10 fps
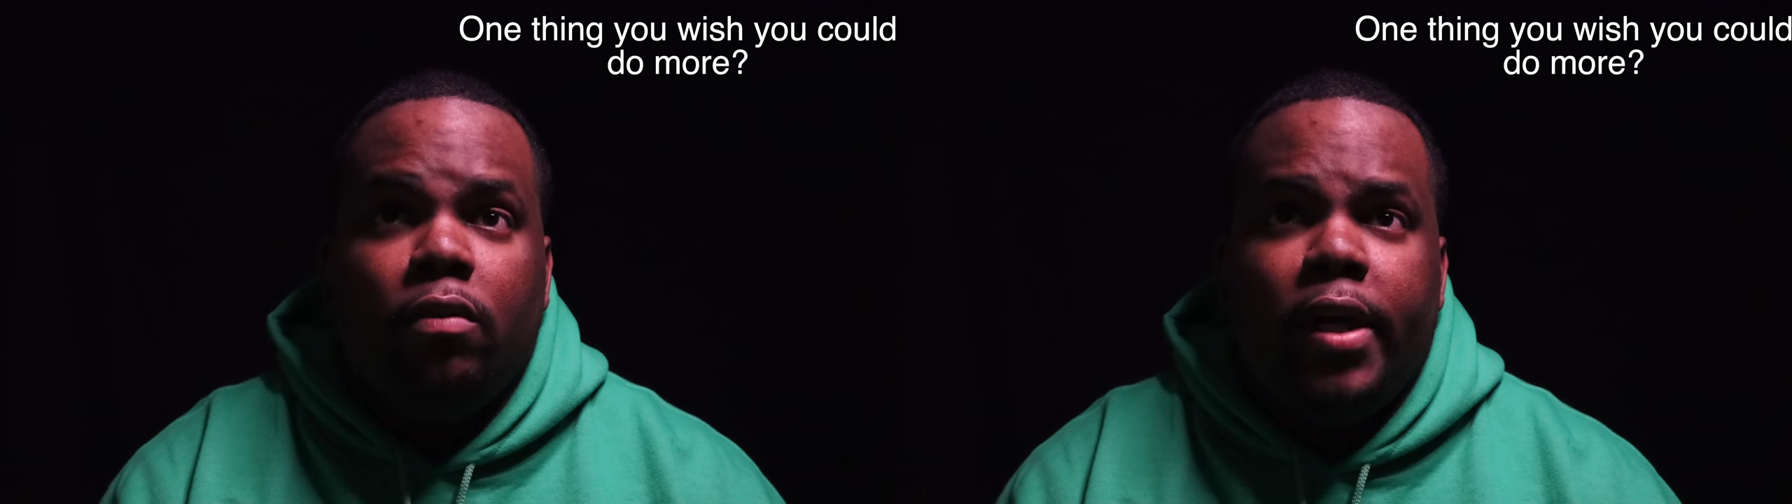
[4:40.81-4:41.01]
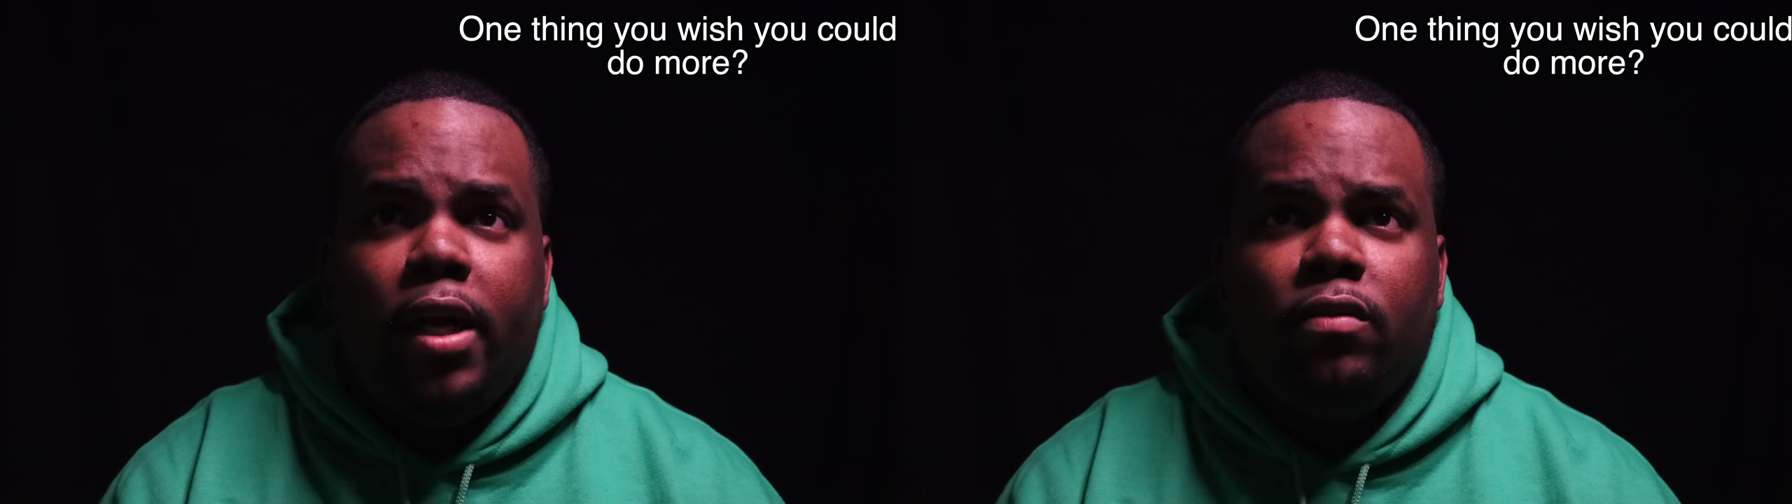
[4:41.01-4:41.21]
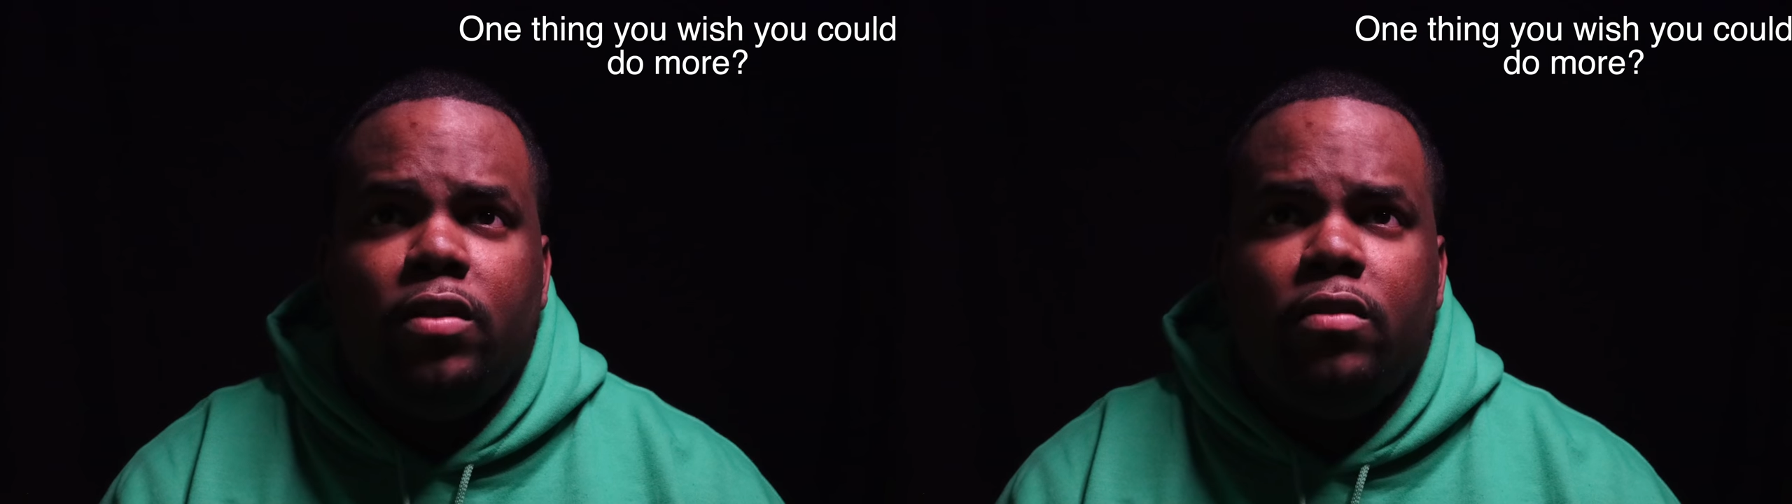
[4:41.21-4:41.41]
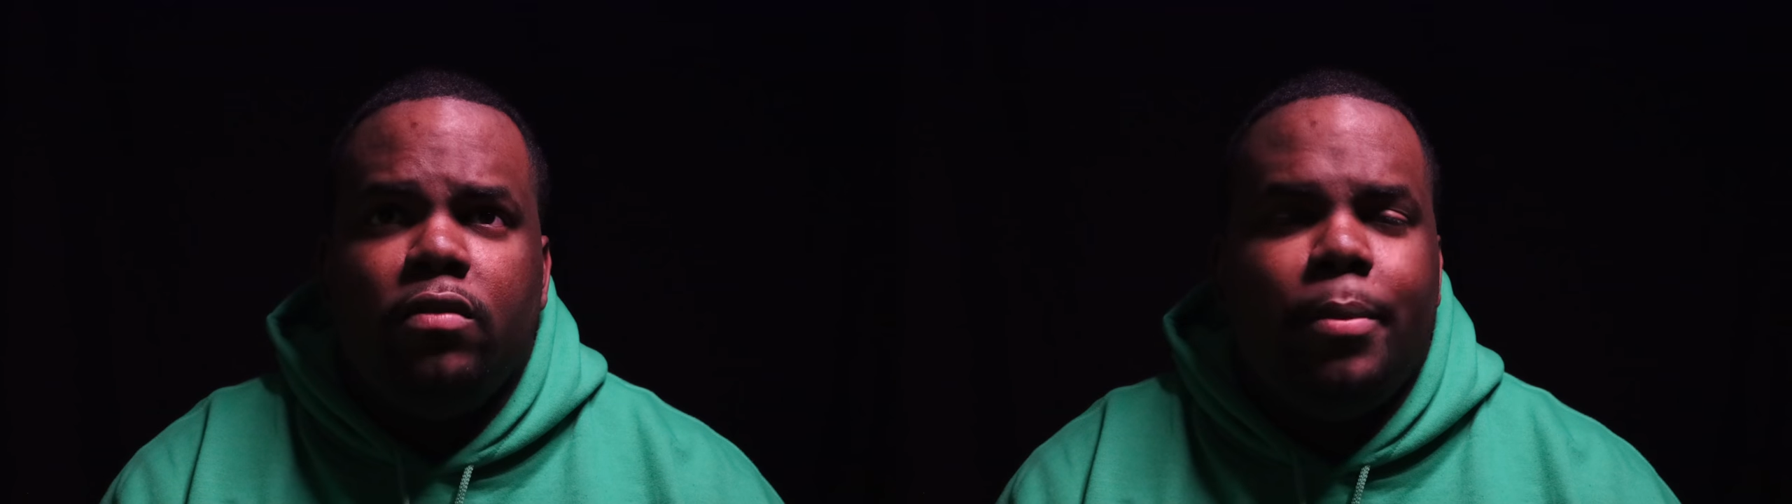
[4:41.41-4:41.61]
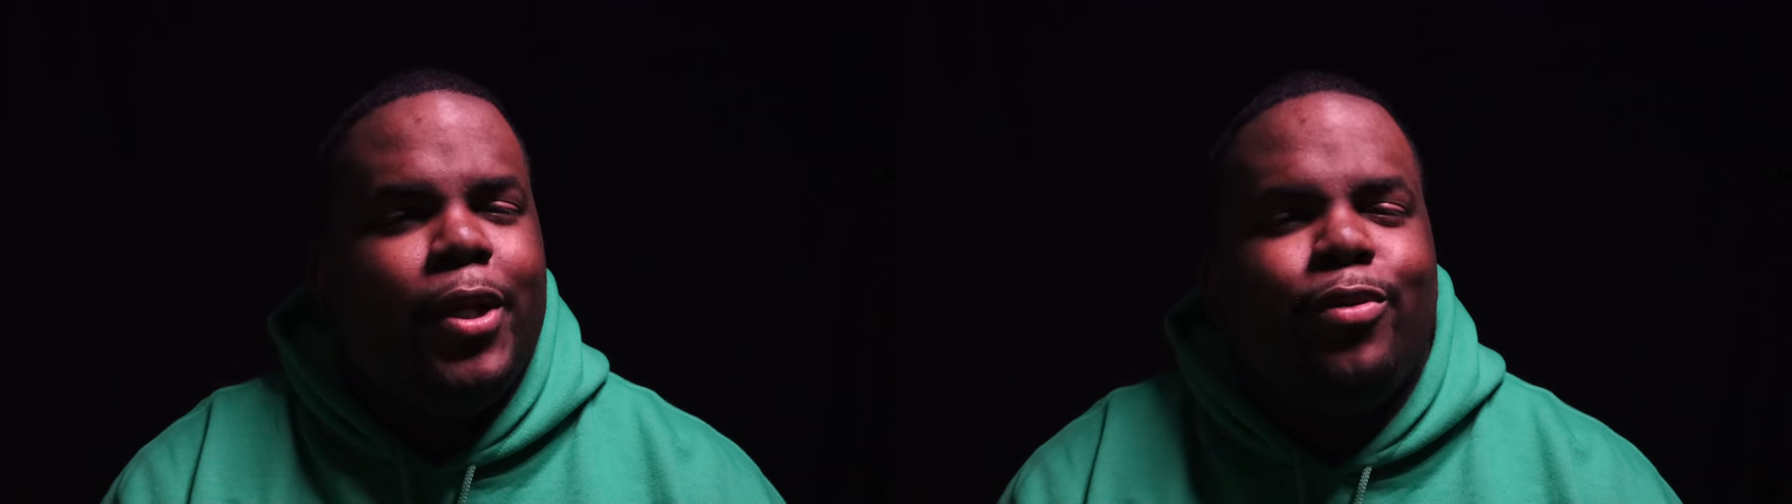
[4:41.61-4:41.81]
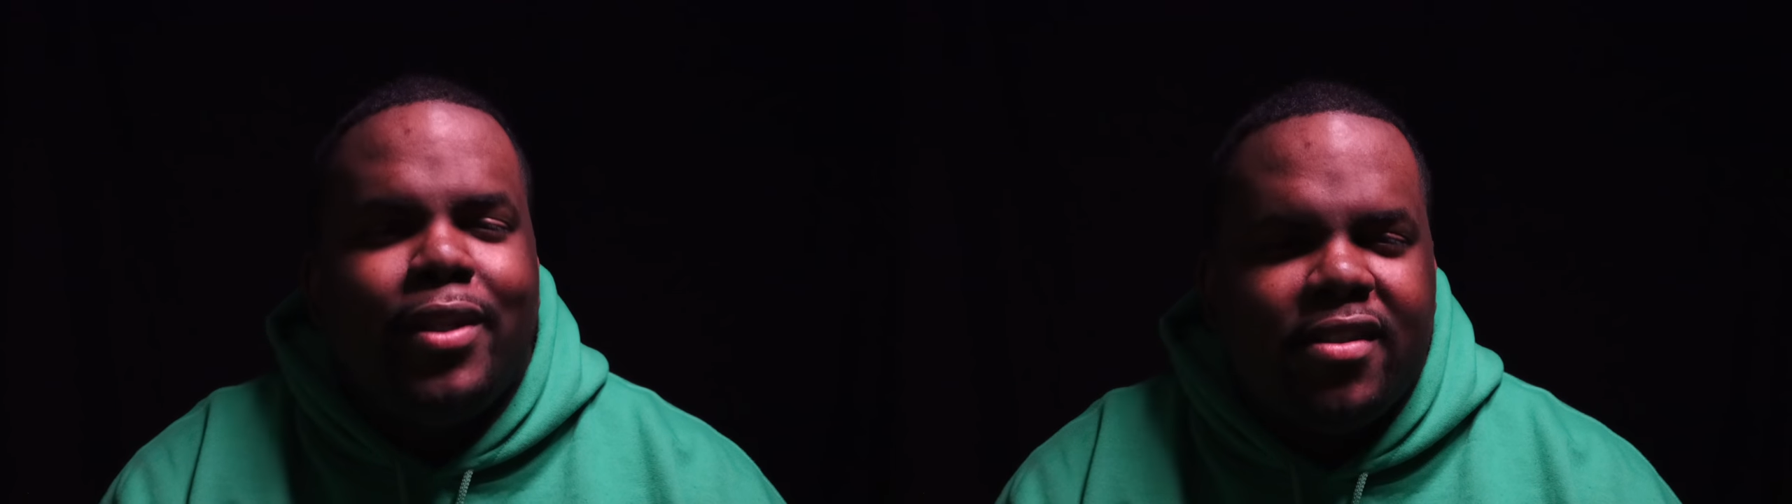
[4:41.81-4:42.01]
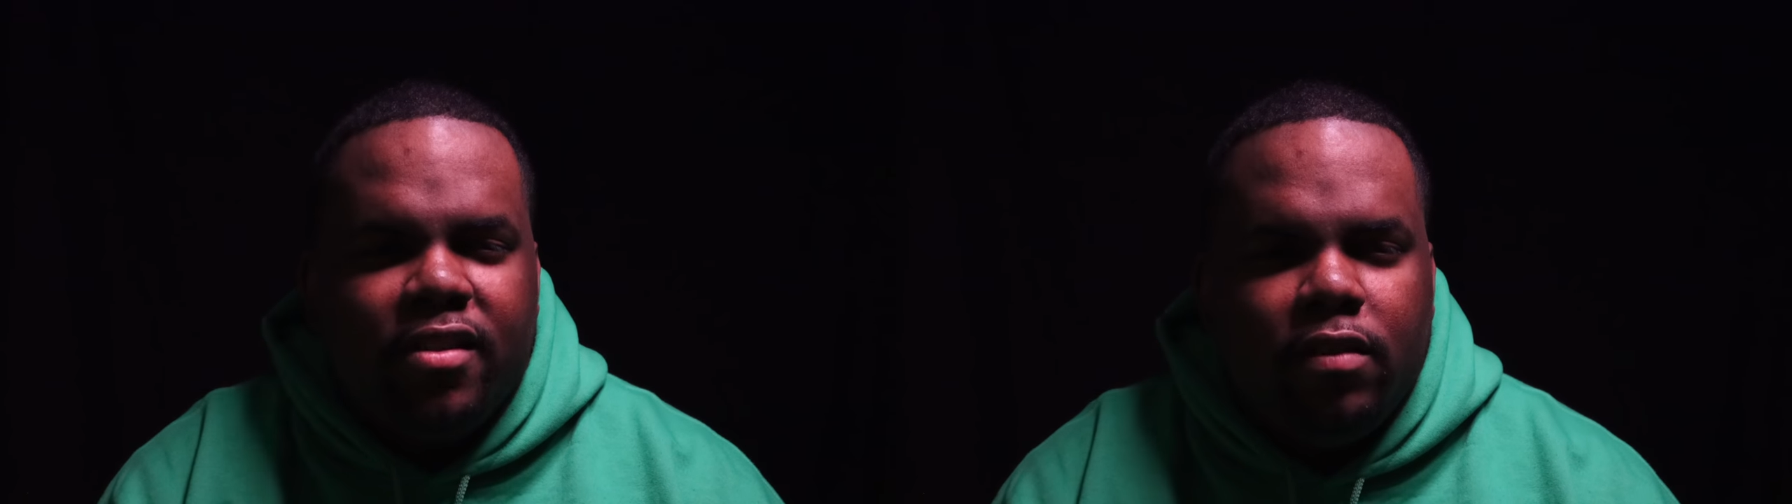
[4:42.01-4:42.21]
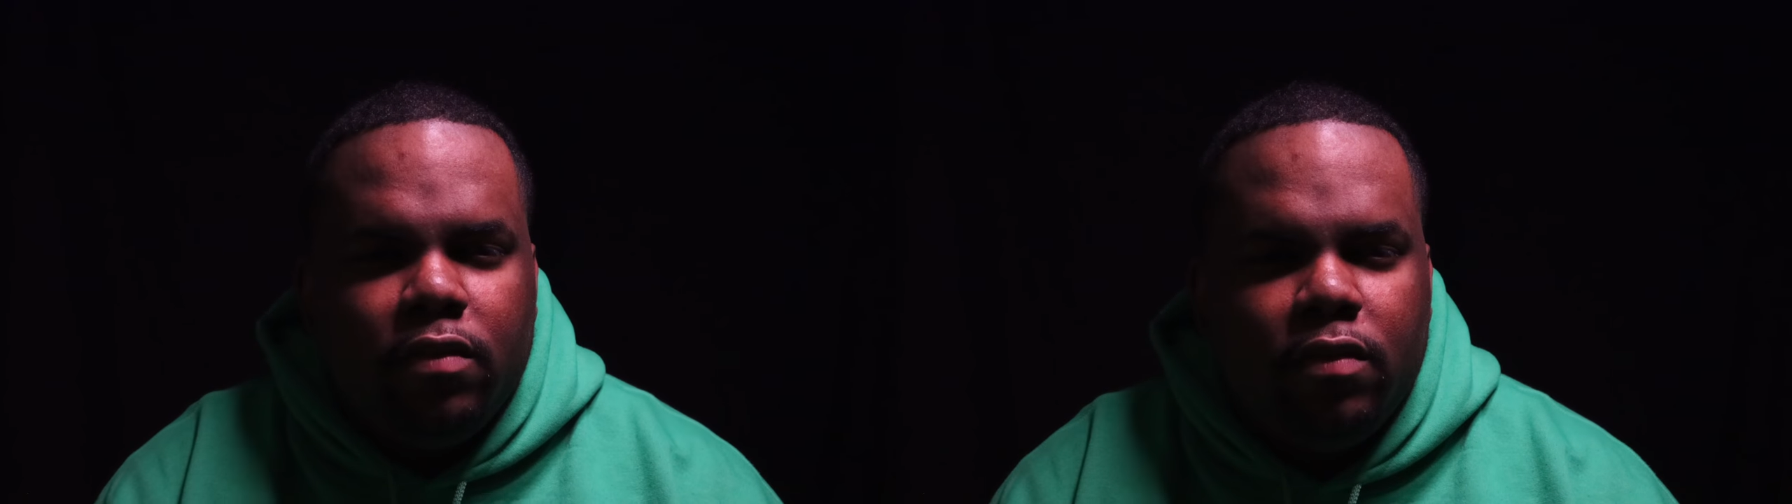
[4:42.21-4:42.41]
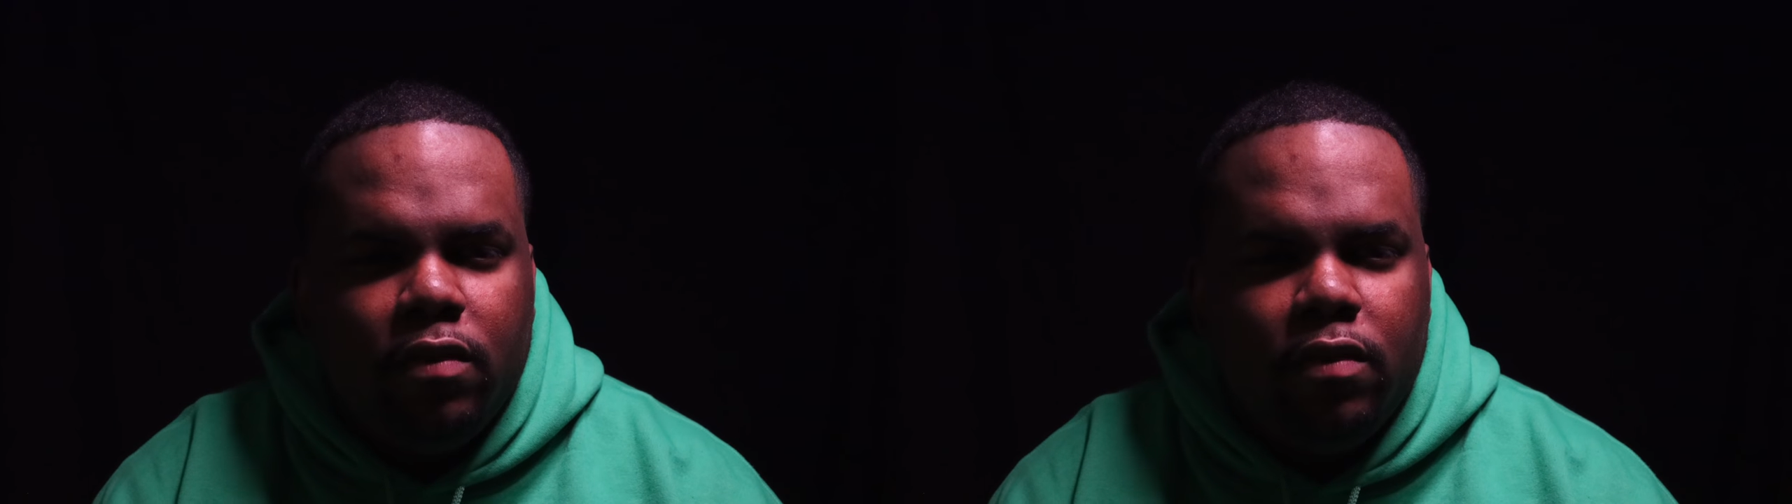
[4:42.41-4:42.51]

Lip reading: around. I mean, who doesn't?